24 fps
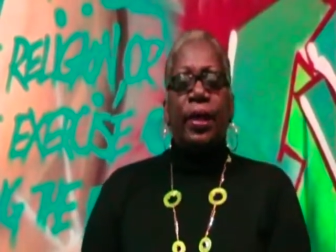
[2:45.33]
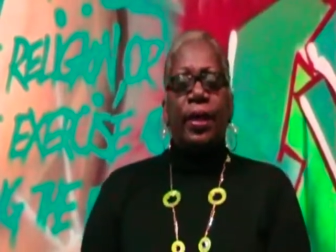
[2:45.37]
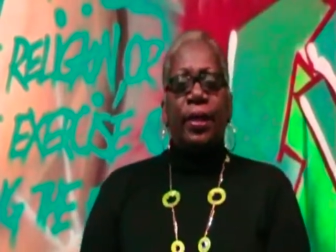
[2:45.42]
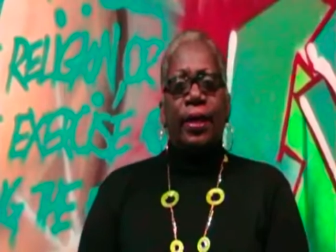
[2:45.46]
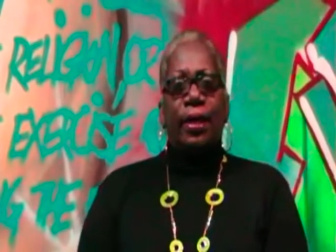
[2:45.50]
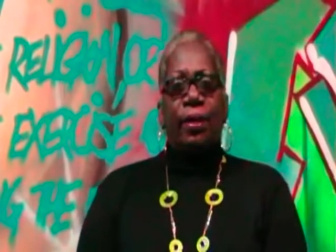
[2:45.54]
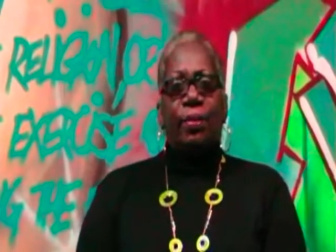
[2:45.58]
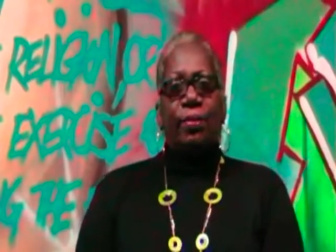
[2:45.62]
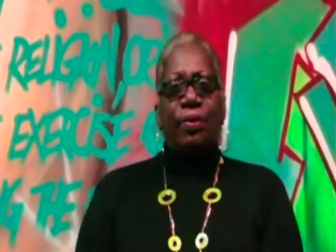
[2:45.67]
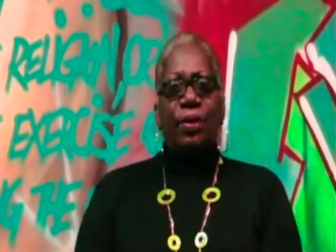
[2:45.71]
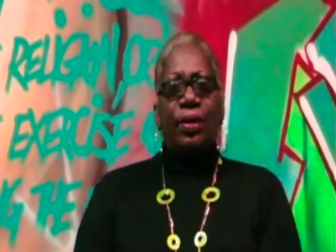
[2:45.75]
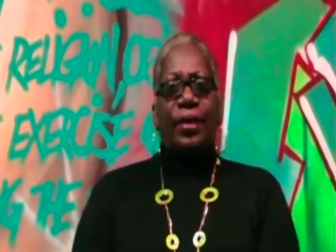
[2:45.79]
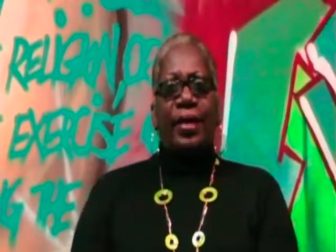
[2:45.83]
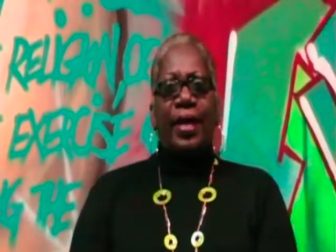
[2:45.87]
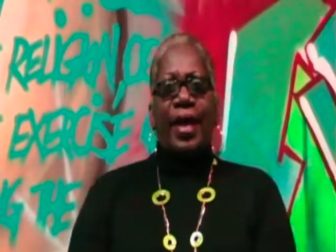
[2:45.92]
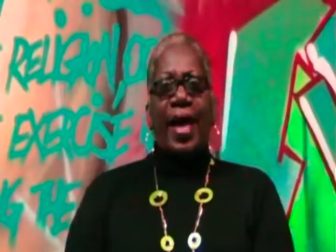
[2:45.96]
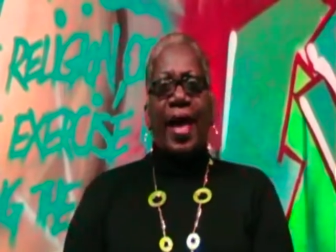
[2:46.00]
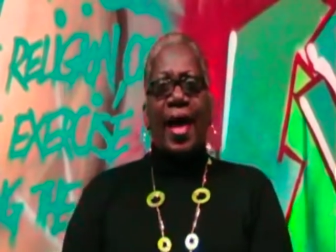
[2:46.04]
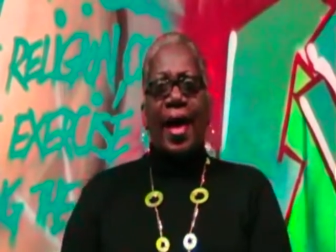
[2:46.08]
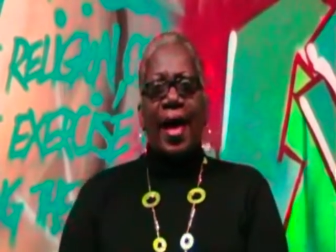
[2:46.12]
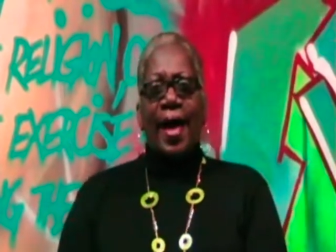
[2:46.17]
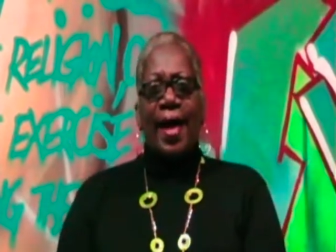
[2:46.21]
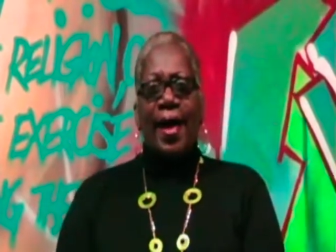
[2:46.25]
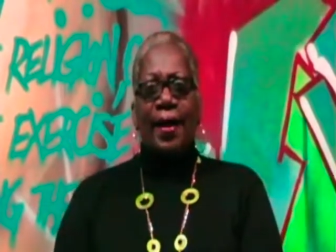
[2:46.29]
They were in the
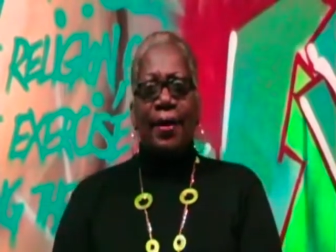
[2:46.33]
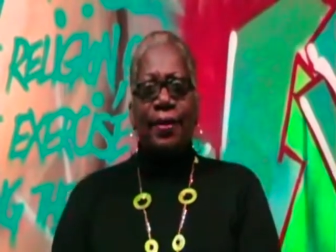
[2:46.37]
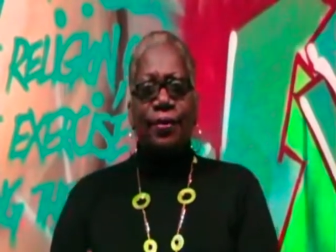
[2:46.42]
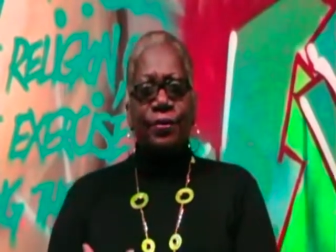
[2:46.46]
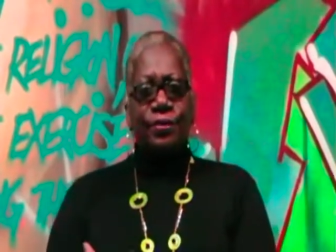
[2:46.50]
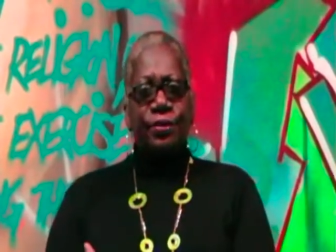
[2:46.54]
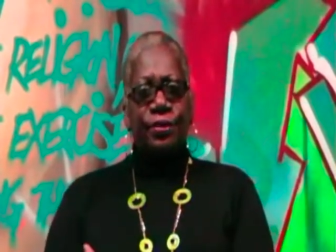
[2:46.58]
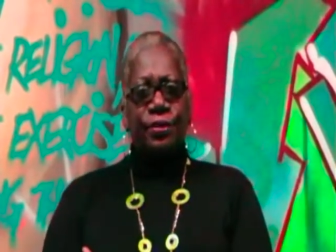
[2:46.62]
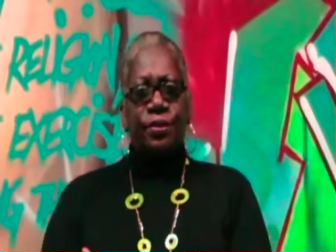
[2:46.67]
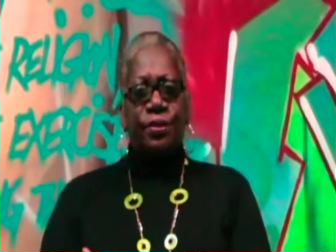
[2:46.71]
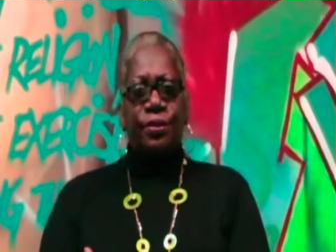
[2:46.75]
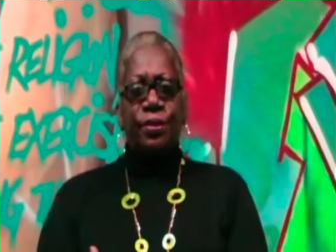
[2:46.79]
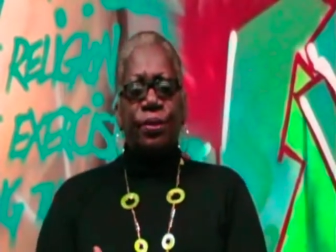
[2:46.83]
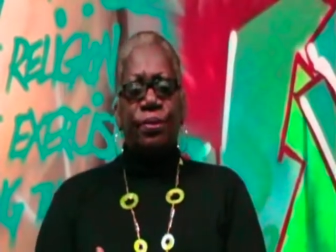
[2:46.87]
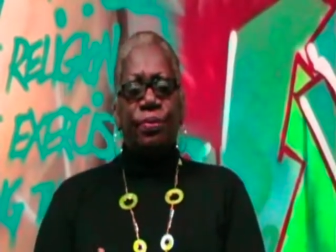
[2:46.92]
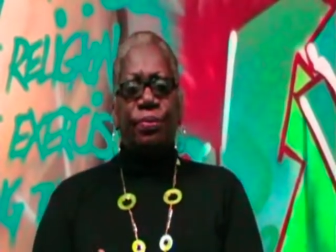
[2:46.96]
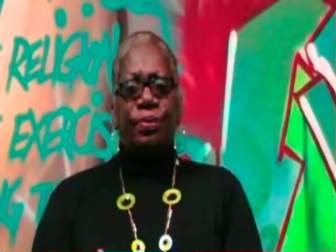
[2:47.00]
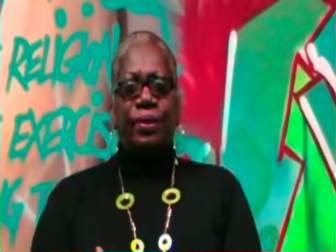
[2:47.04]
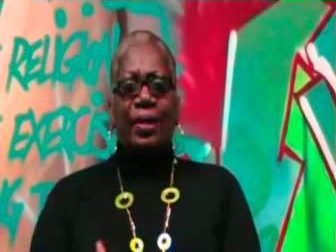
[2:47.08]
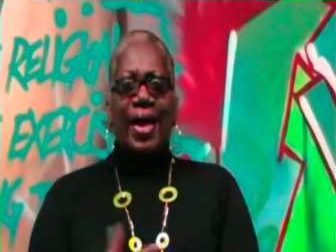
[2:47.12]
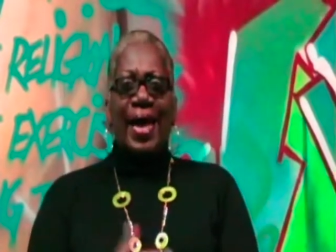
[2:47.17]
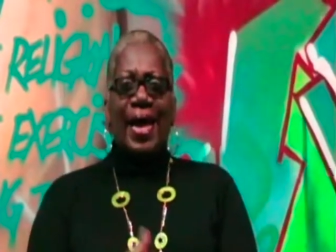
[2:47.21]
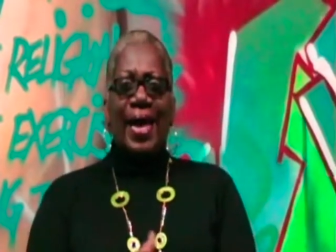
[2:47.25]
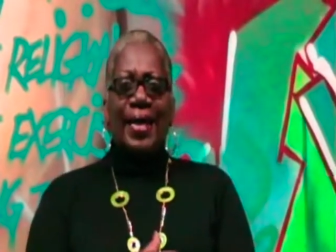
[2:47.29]
house
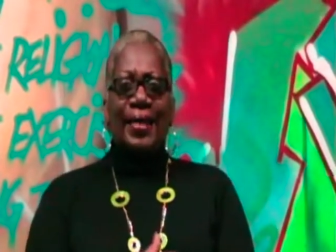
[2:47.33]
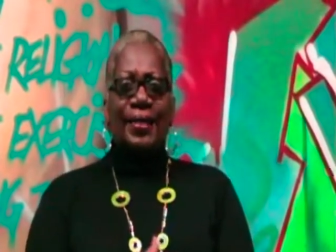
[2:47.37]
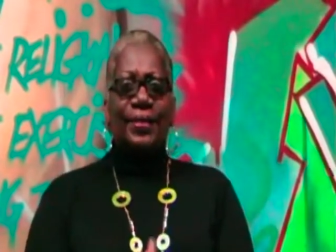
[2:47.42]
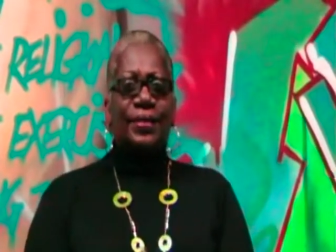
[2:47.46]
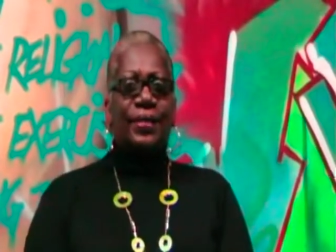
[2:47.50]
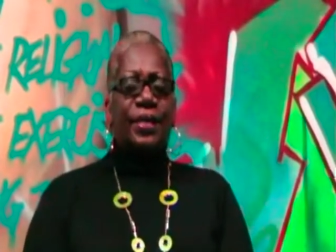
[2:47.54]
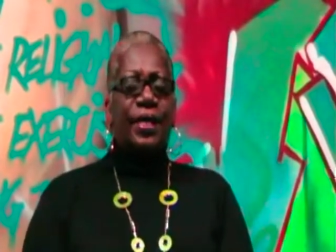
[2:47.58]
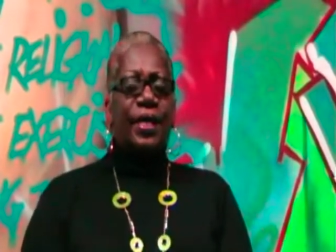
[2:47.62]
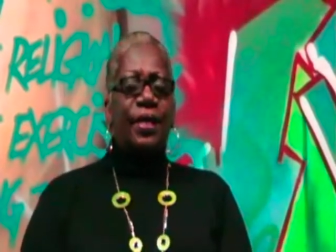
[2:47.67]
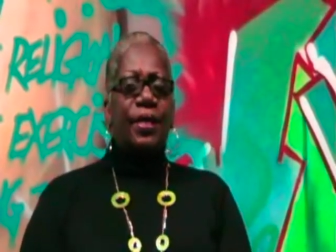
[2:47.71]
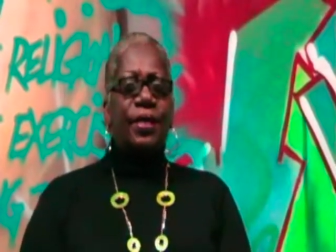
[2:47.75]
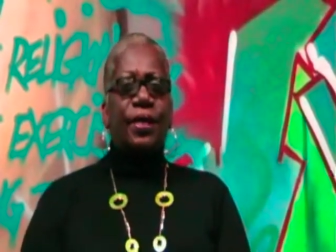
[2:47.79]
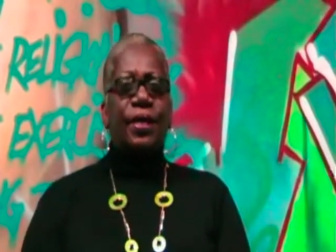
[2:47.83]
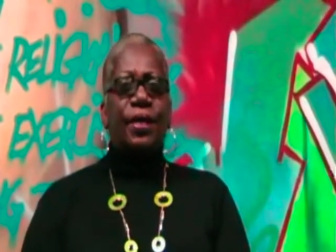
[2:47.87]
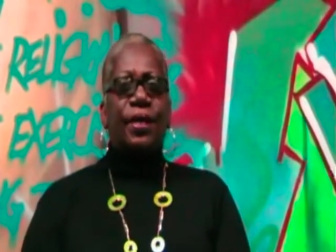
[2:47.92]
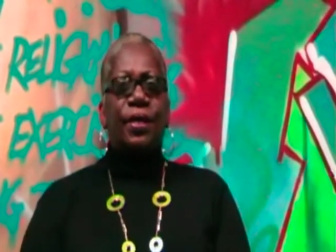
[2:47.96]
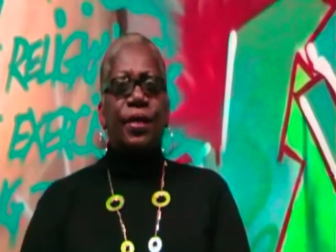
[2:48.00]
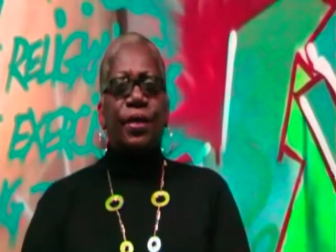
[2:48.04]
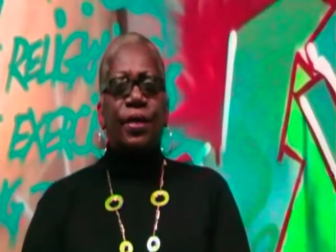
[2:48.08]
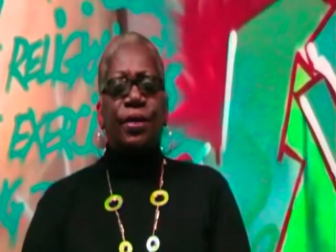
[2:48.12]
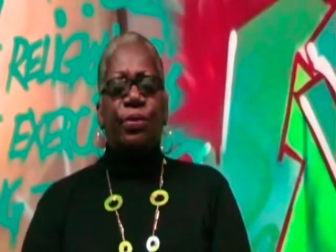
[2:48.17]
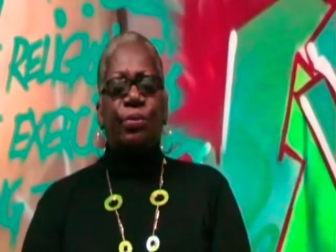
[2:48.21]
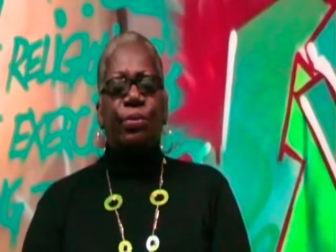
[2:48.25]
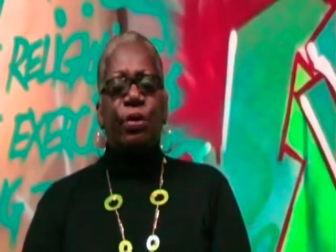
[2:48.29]
with high-tech uh,
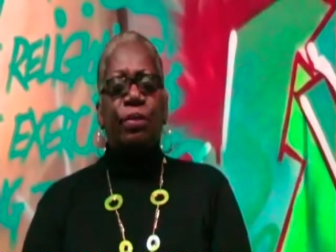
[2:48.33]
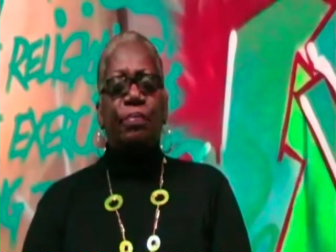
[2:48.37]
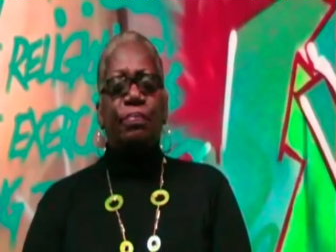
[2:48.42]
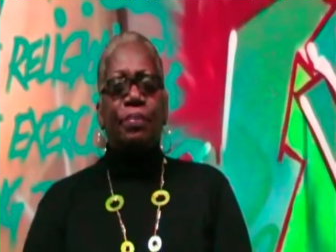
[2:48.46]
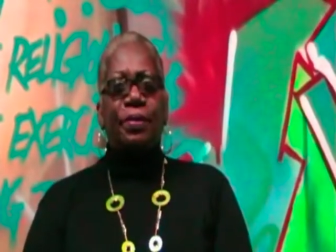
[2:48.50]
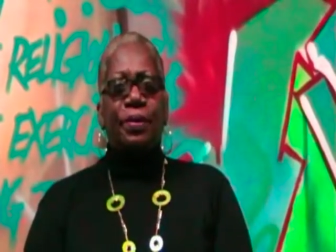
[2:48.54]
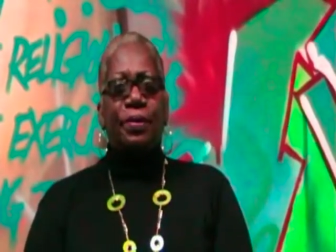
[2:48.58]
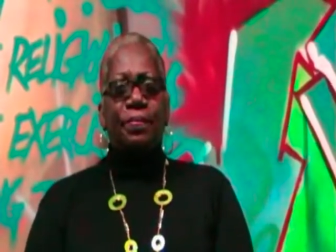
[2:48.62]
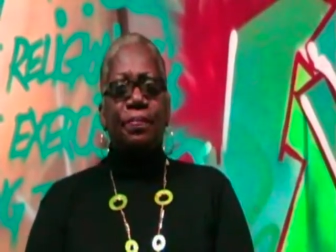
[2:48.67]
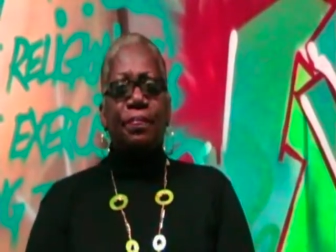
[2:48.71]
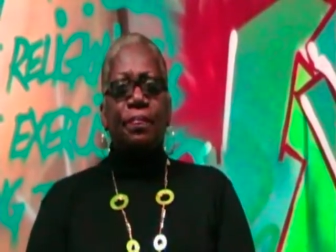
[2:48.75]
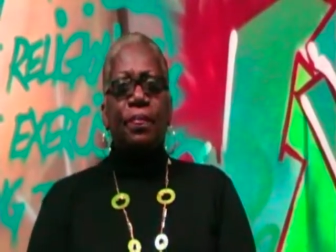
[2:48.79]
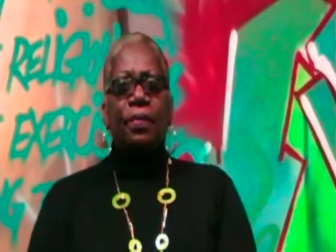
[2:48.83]
equipment,